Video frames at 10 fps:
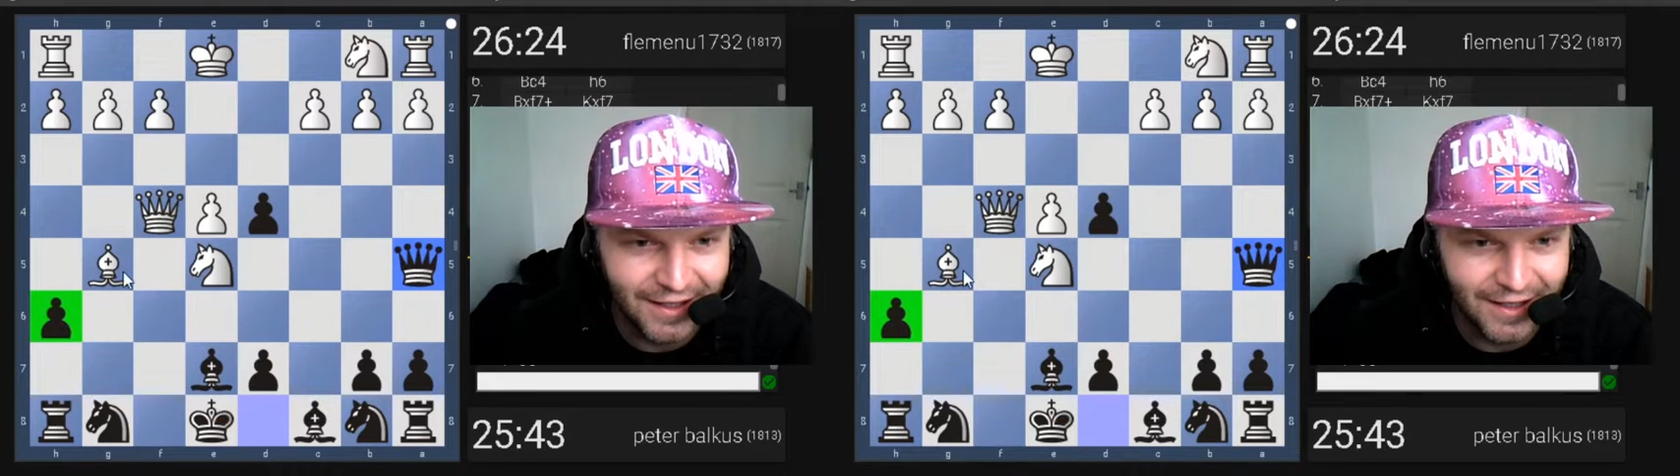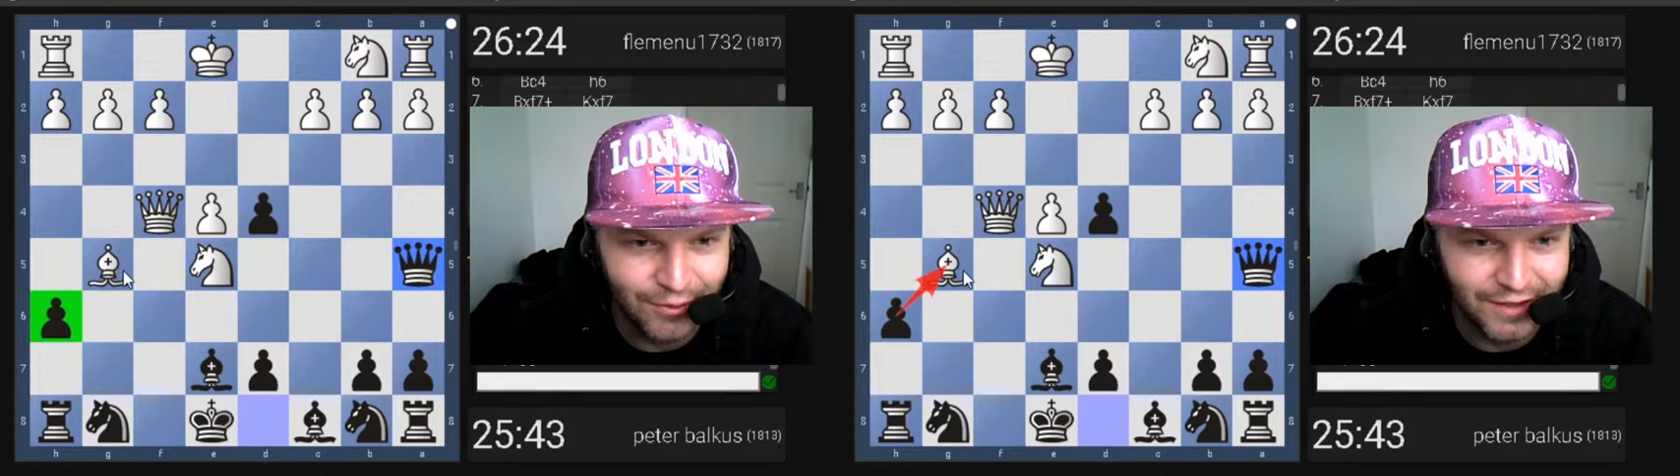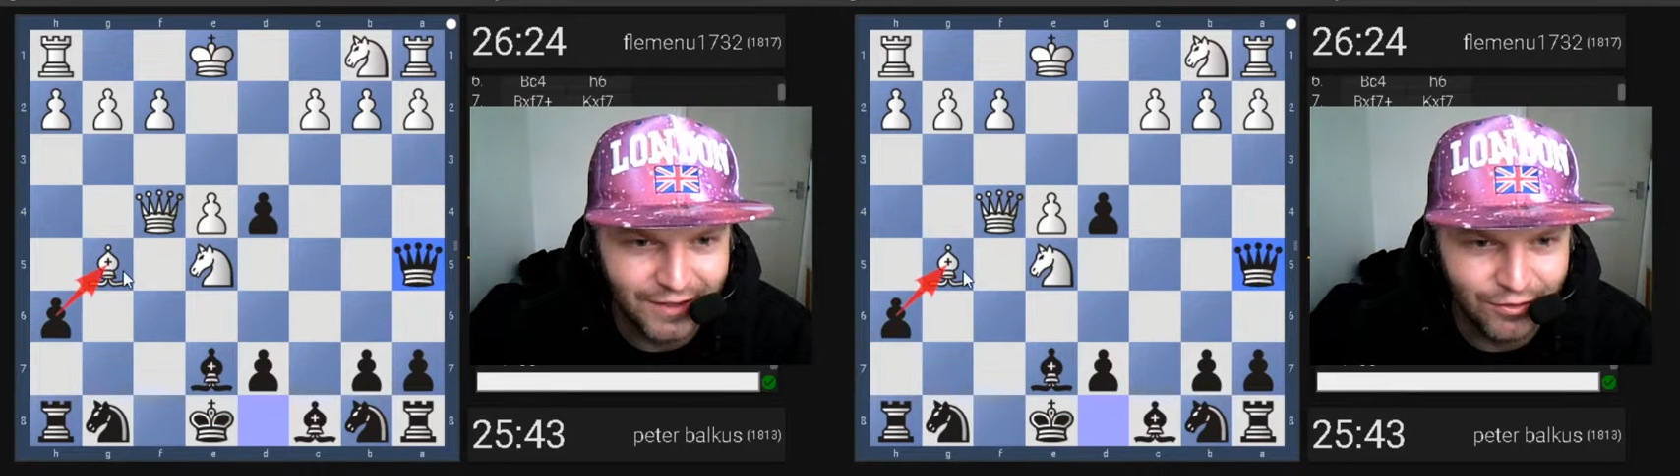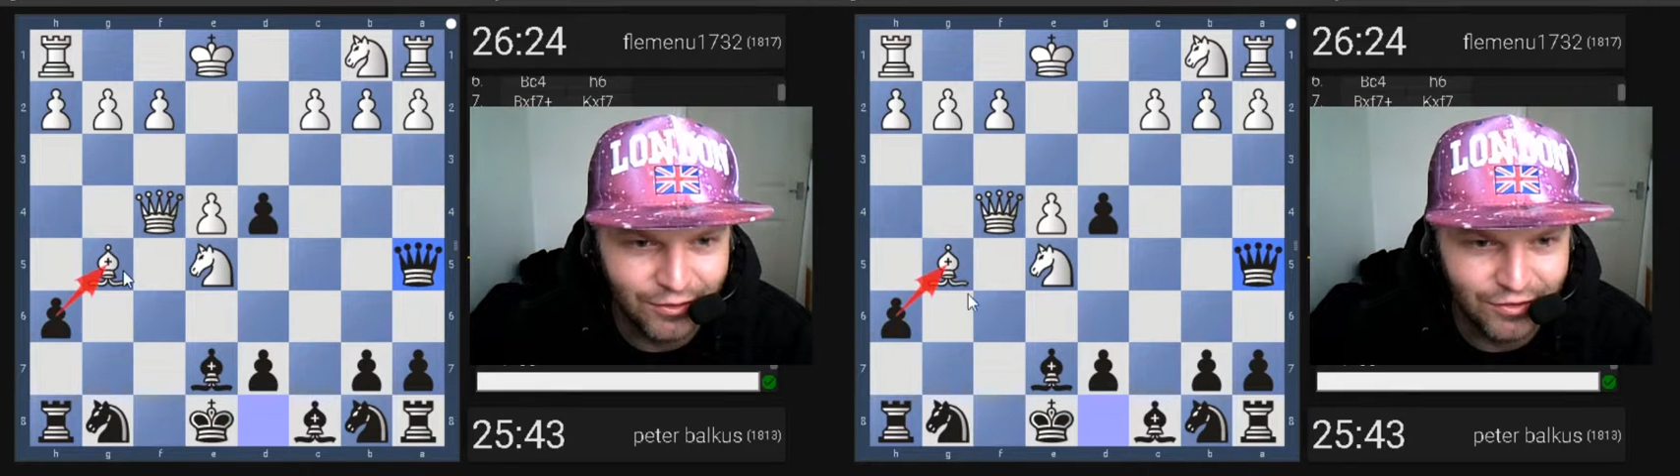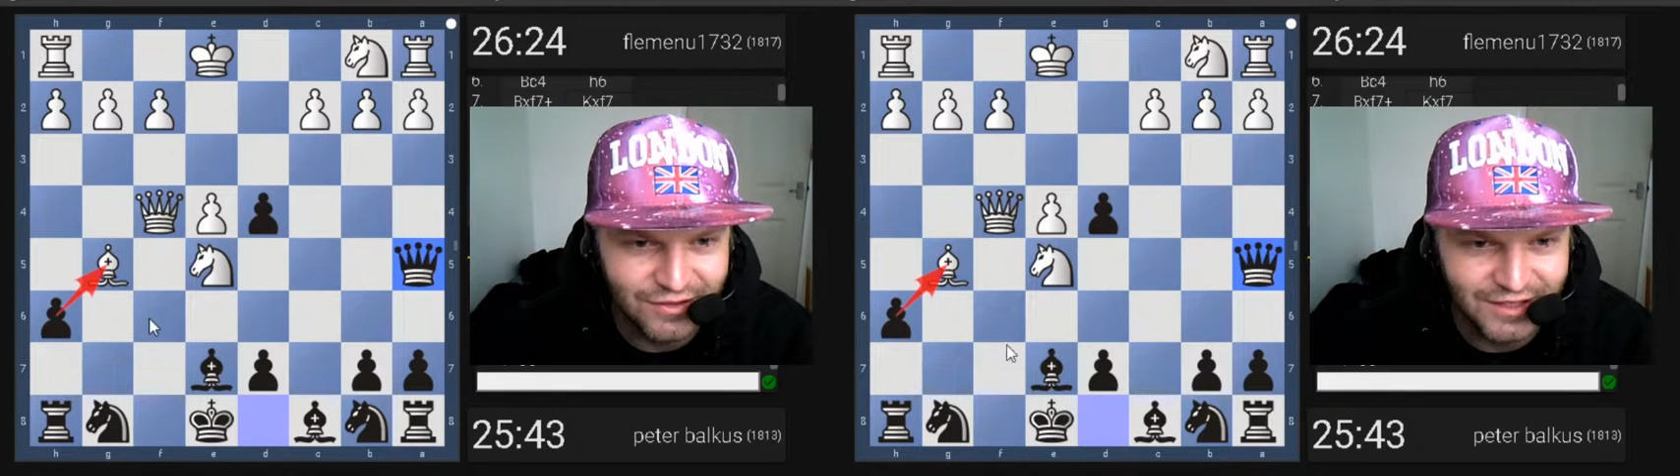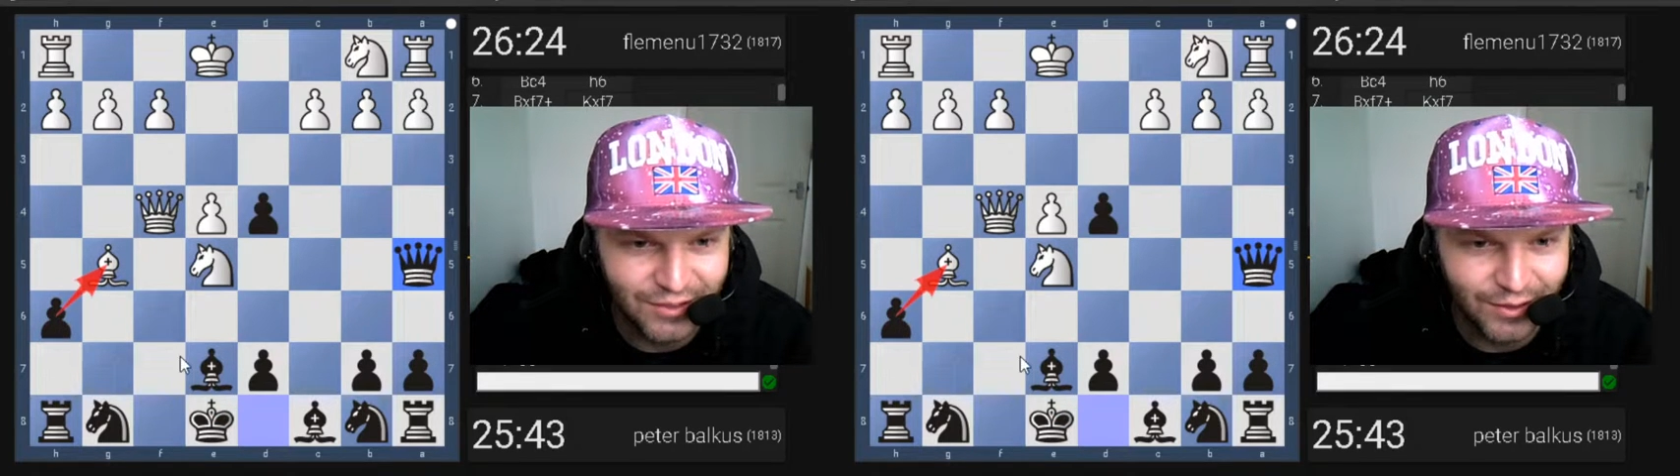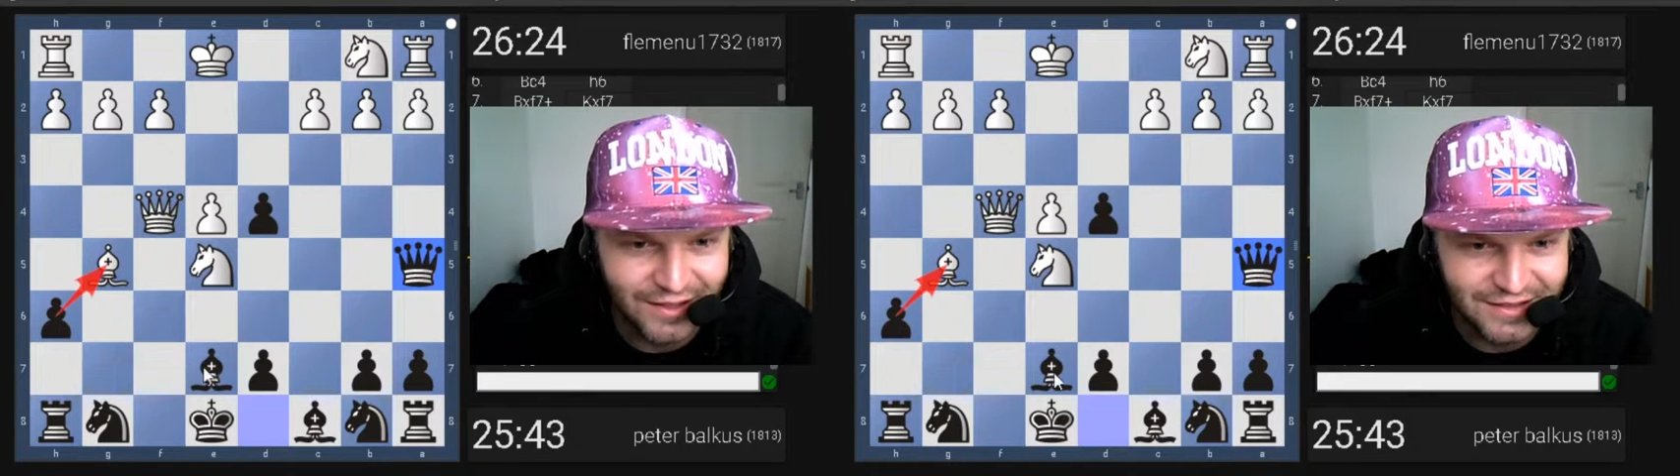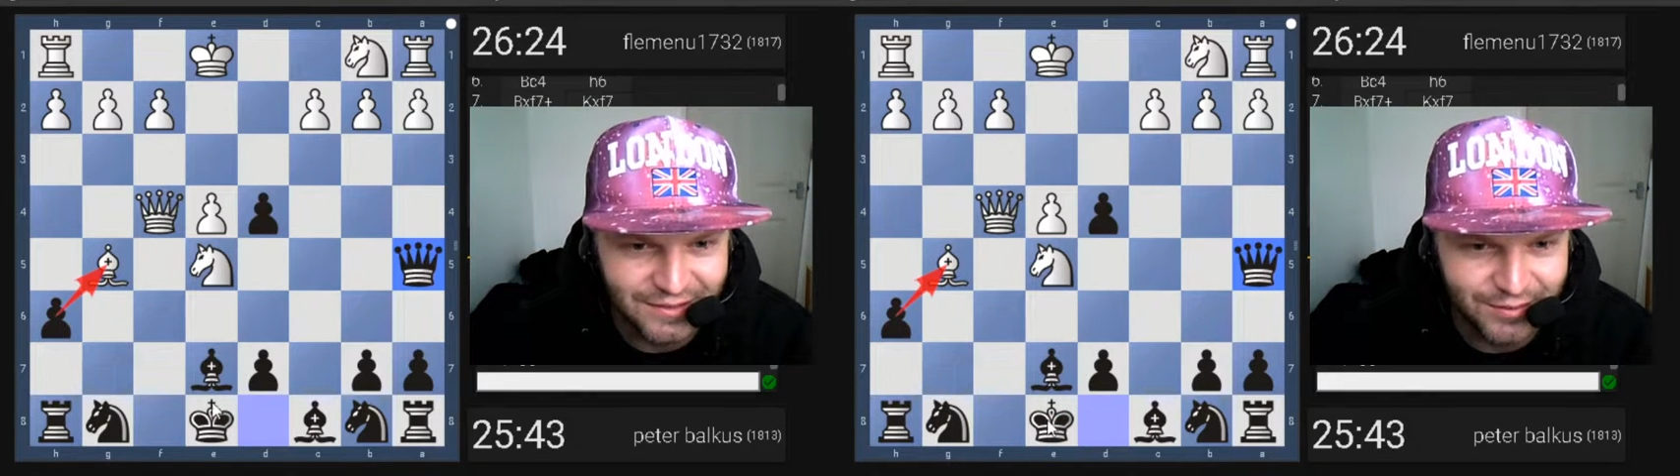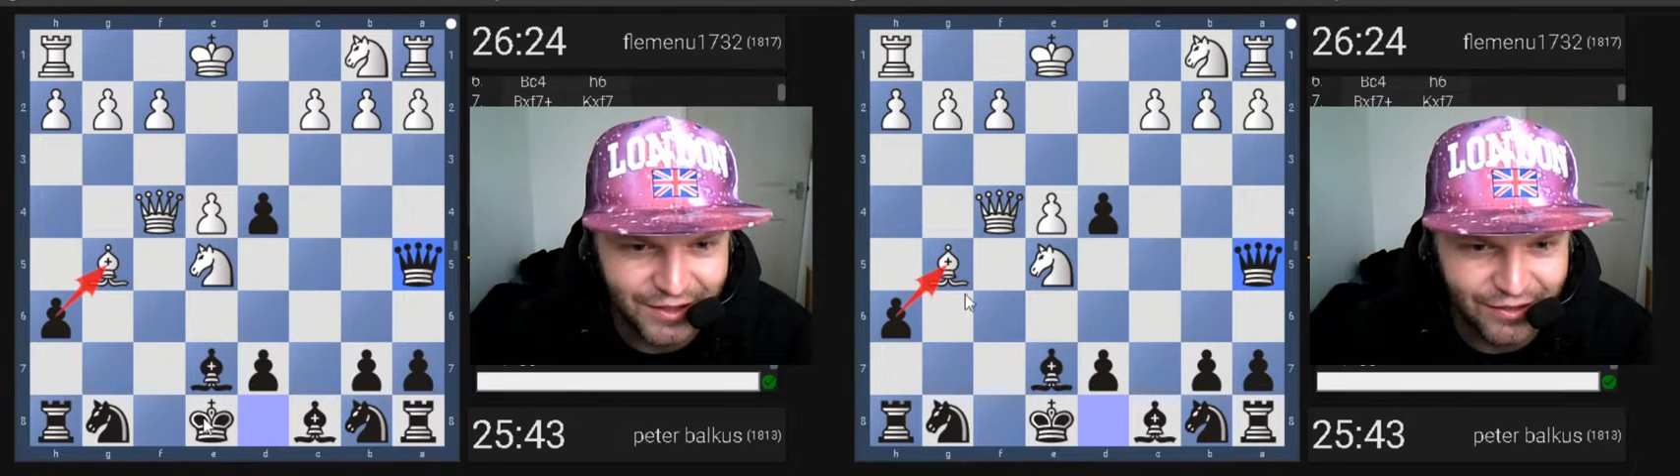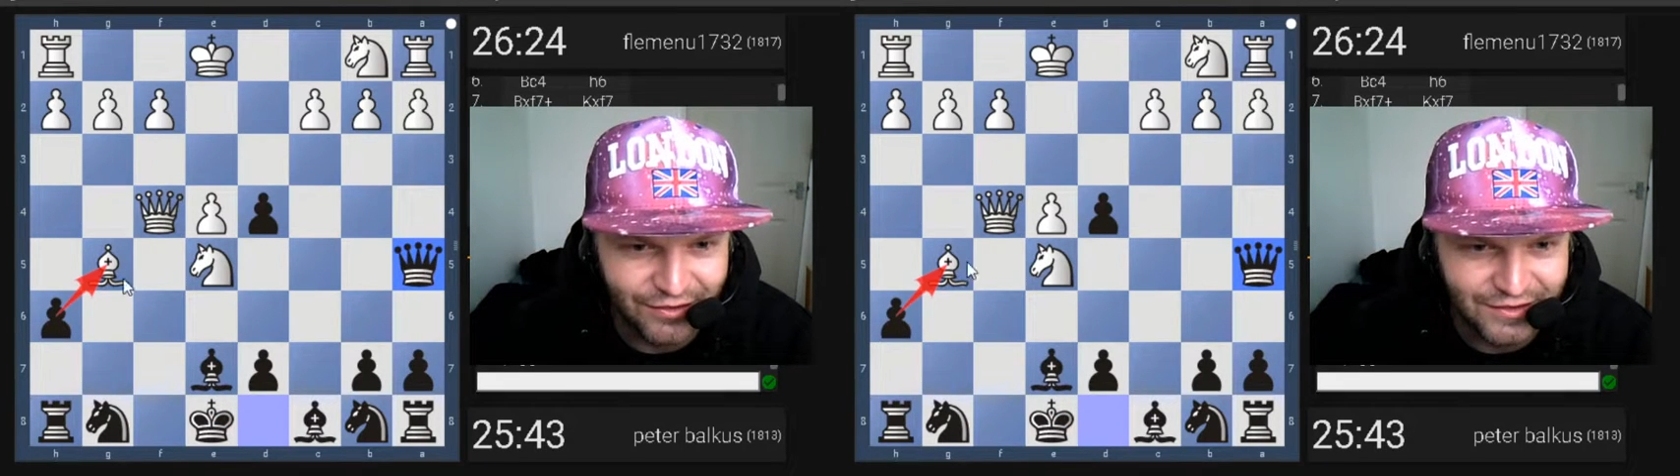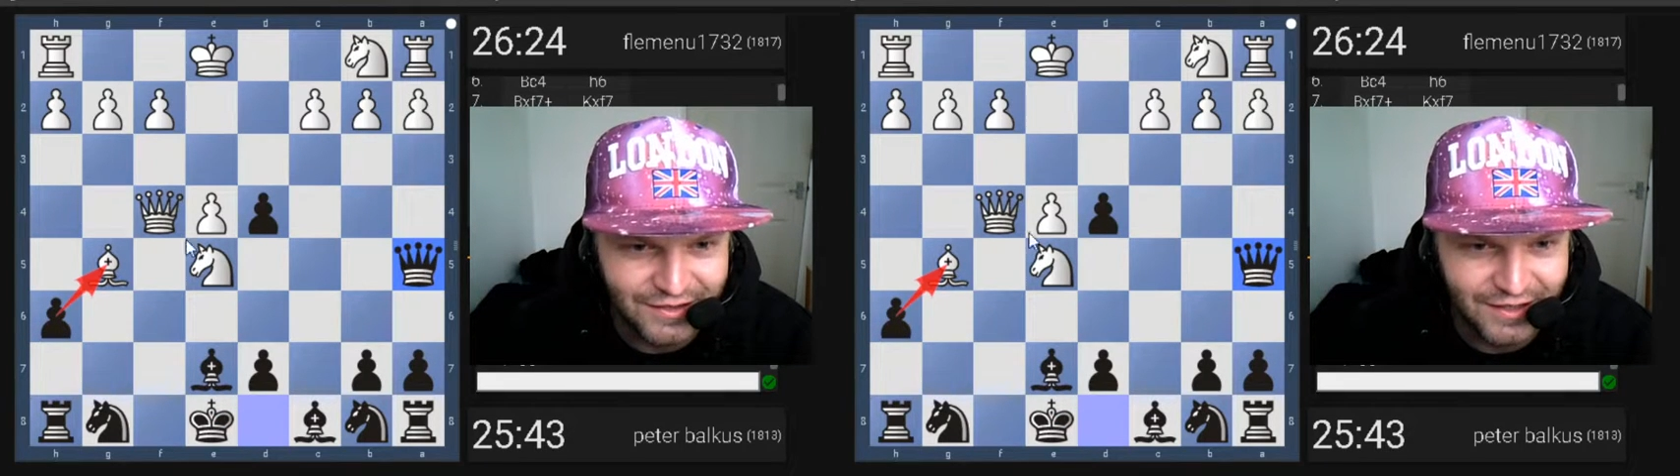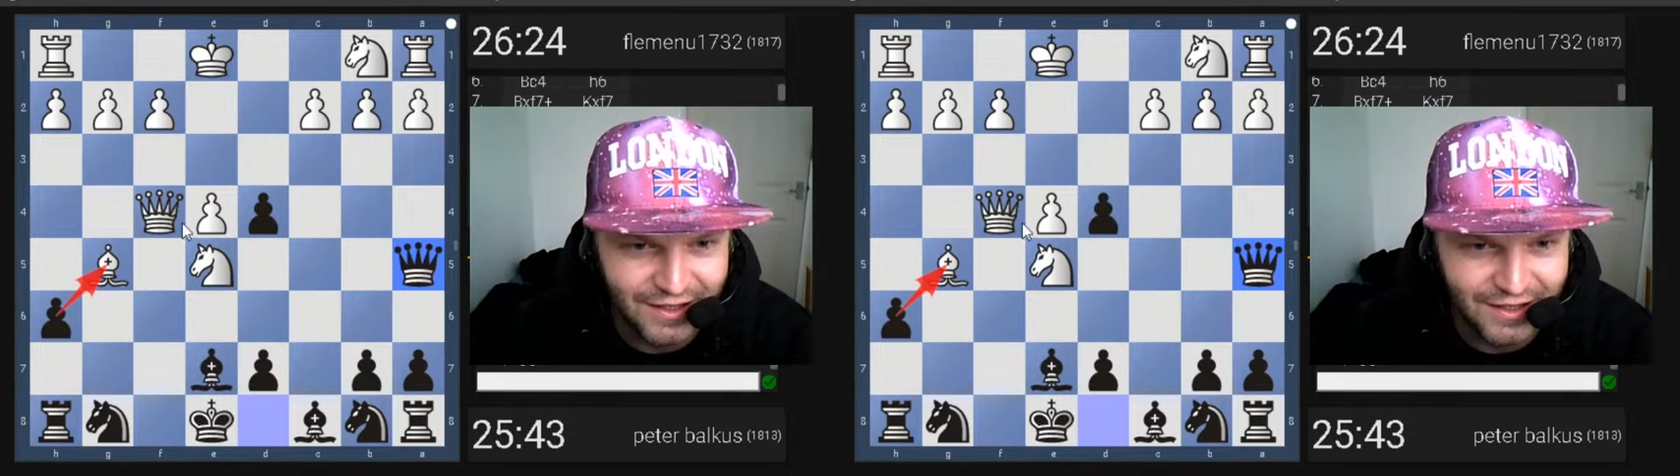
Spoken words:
without consequences, because